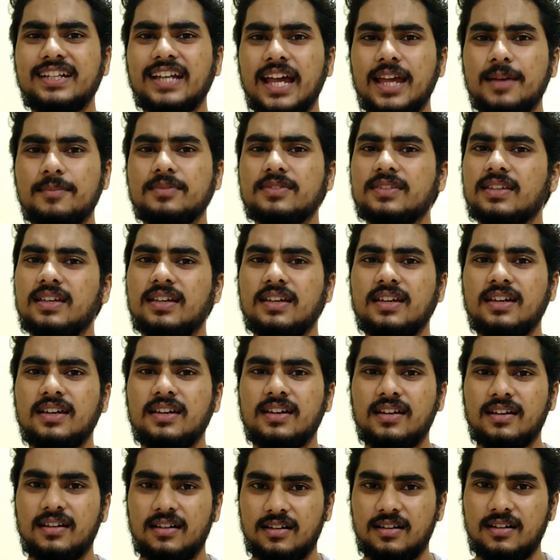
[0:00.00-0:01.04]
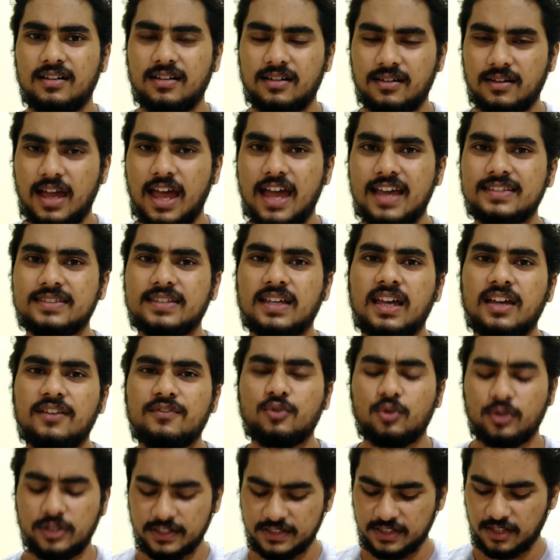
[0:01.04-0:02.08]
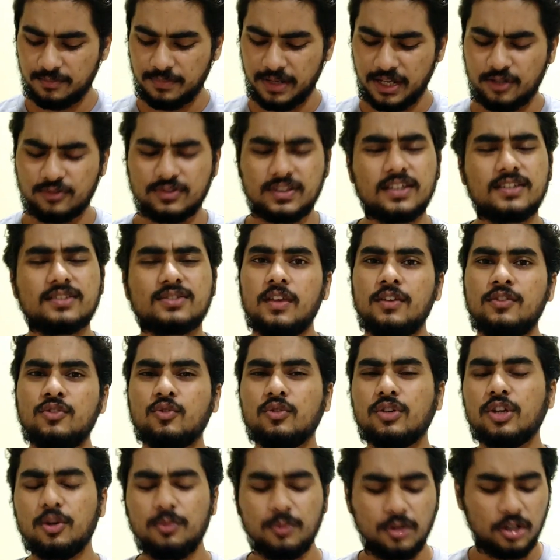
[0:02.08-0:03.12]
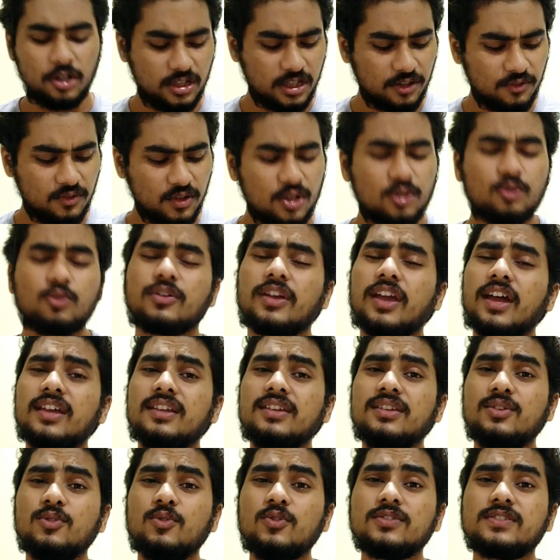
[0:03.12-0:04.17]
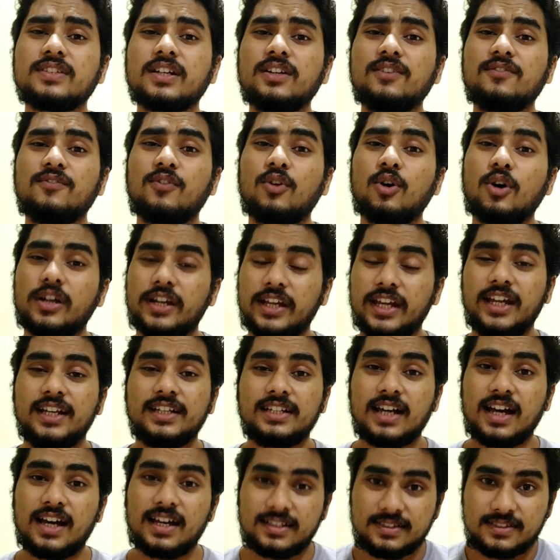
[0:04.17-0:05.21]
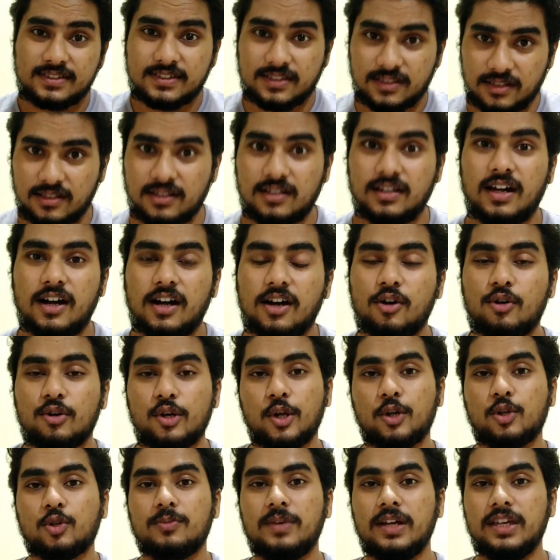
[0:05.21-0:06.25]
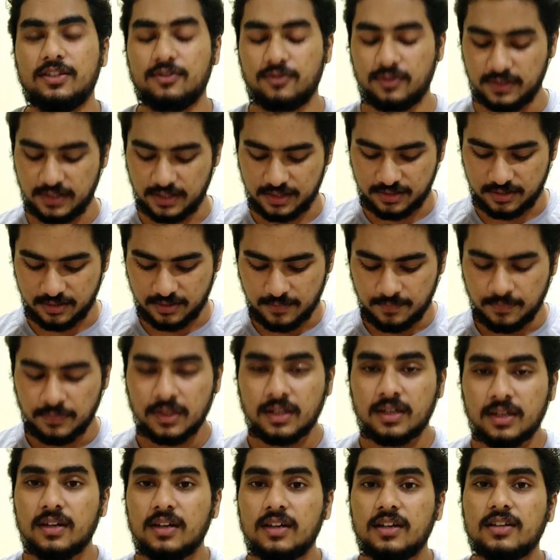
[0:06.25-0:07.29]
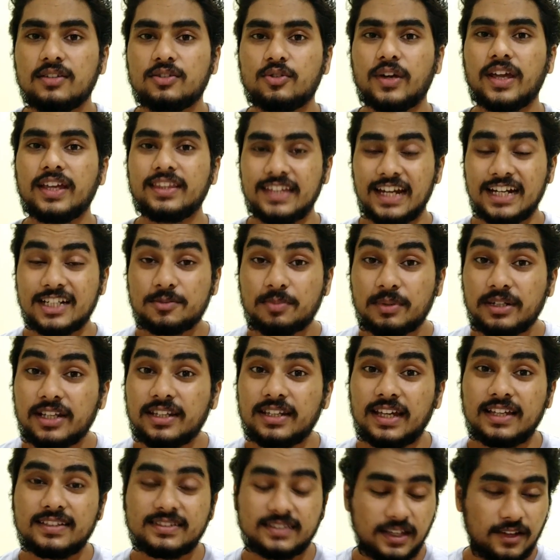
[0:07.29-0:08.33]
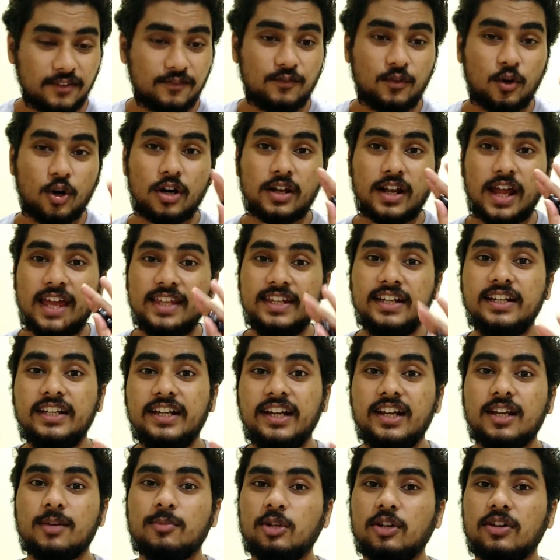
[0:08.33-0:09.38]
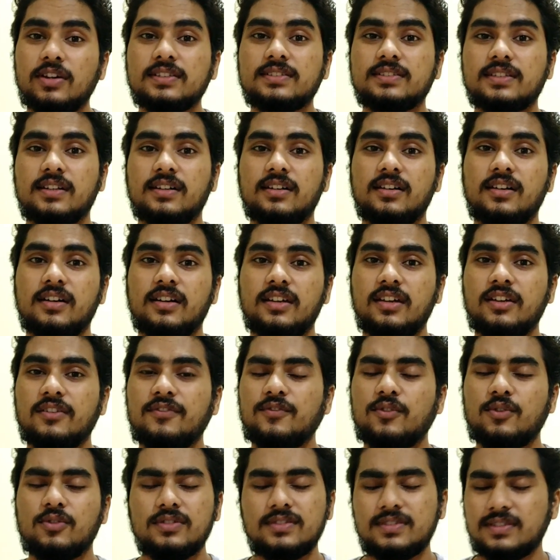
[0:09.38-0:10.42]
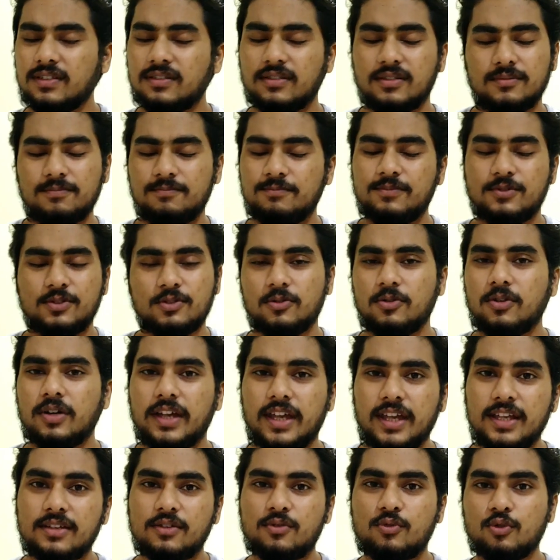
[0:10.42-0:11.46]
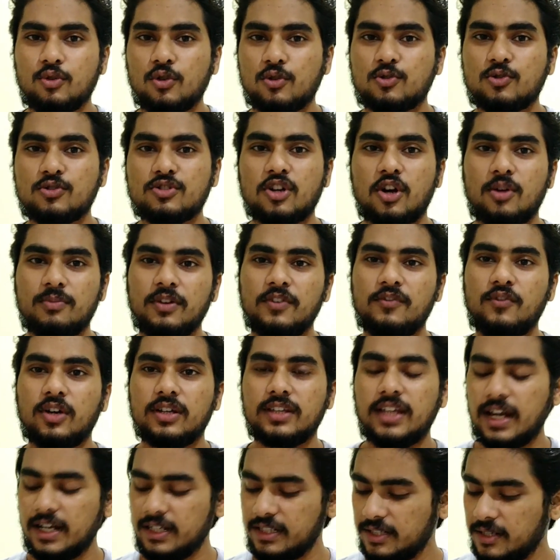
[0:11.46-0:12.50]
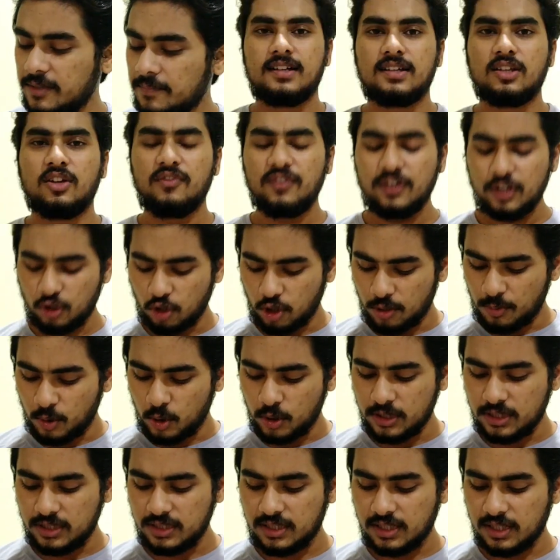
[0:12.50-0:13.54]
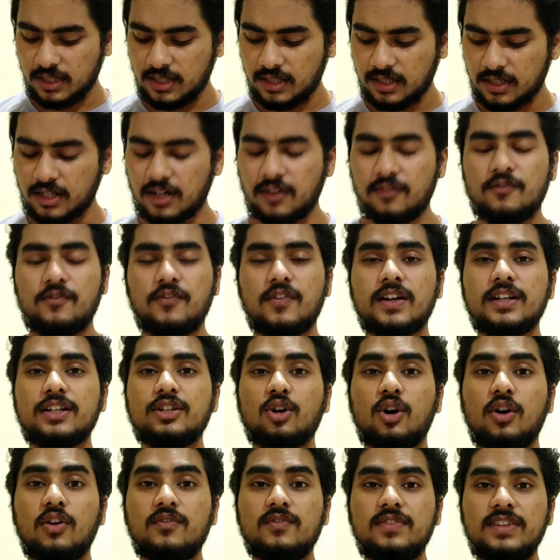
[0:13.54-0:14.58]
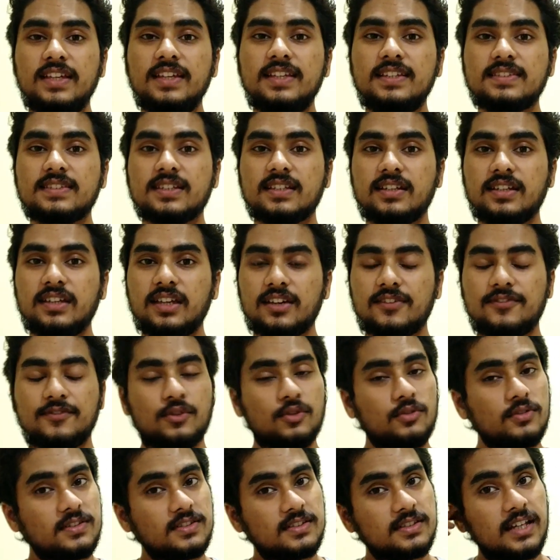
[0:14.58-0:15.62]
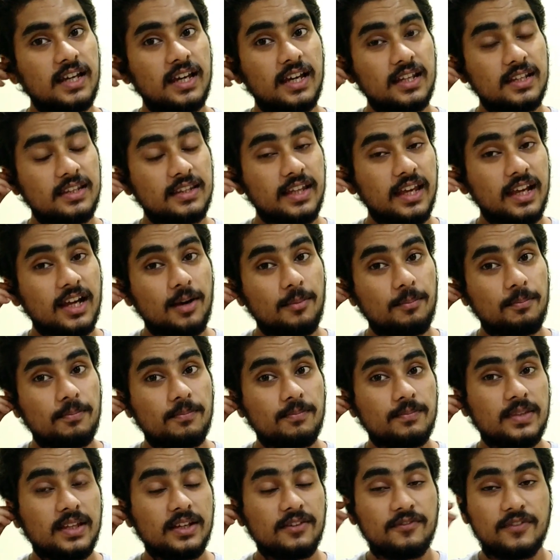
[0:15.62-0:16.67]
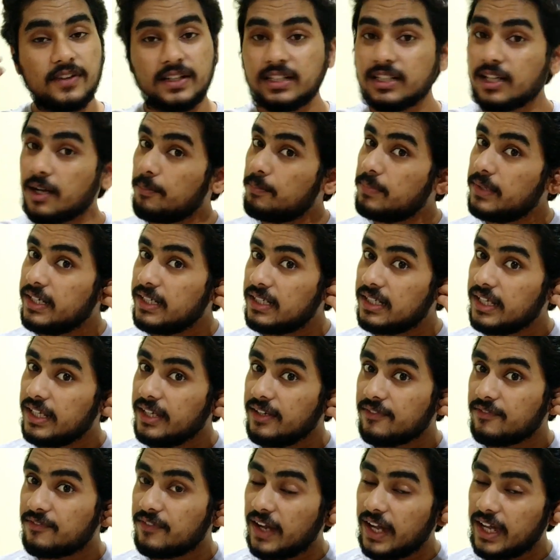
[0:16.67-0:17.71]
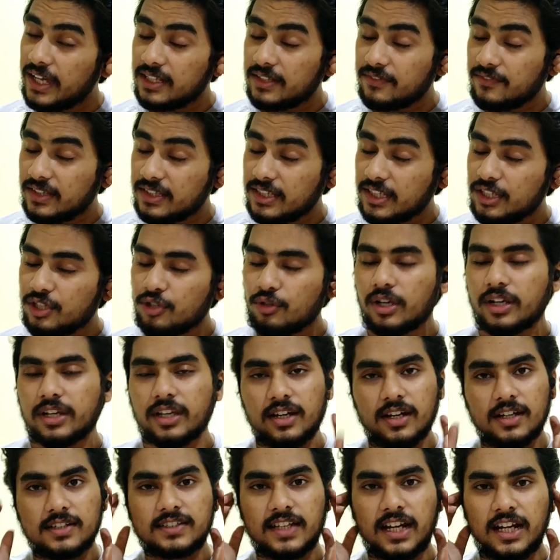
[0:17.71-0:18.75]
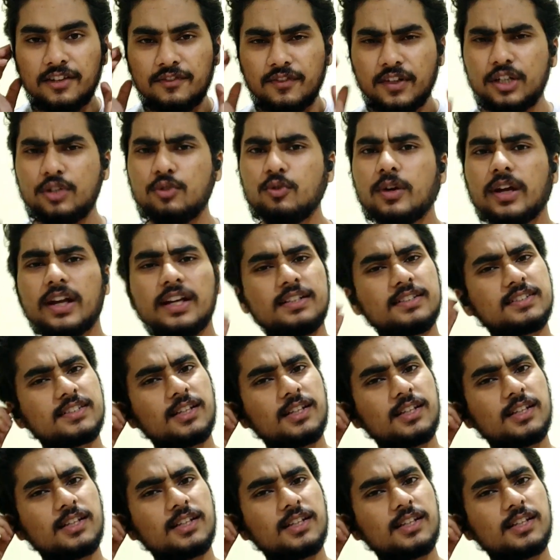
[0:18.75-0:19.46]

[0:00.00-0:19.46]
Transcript: times, as I have noticed in my usage. So cumulatively you can use it for 8 hours according to my usage. So again, that's pretty nice thing for any TWS earphones. So again, kudos to Xiaomi for that. Now if we talk about the comfort of these earphones, then they fit completely fine within your ears, and we do get